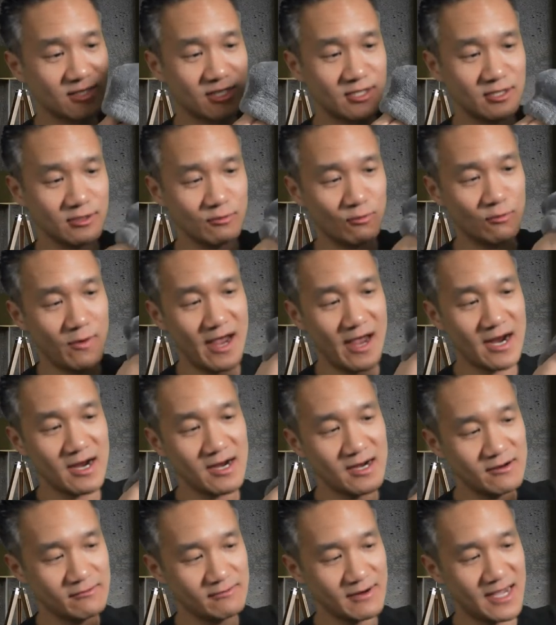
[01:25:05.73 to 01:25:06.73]
to
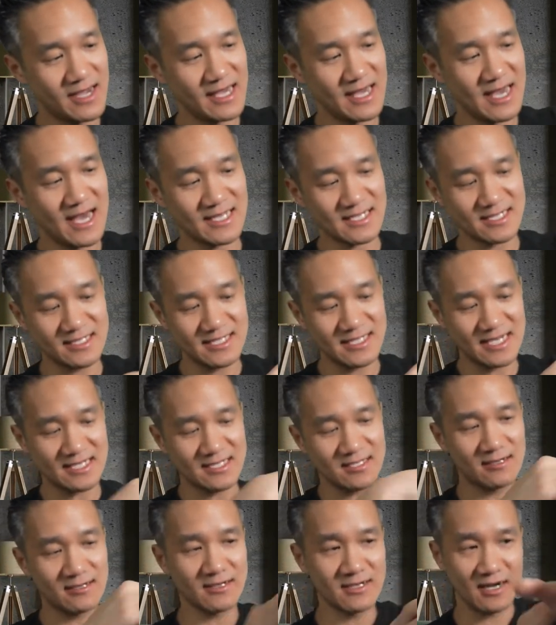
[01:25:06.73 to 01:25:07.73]
wear, right? It has a nice
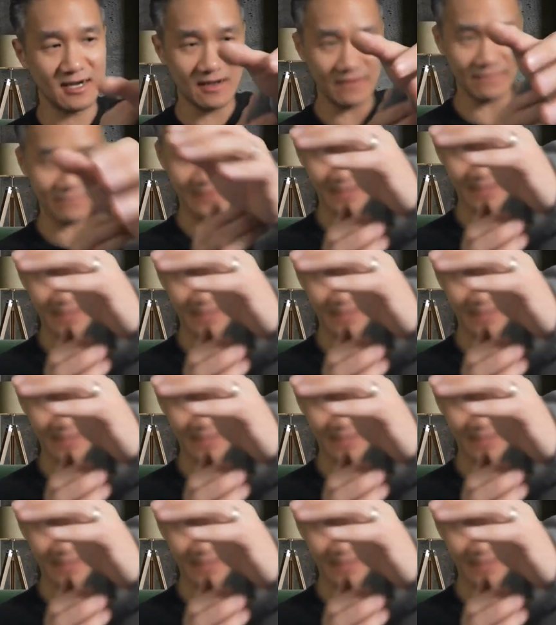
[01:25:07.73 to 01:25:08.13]
little cuff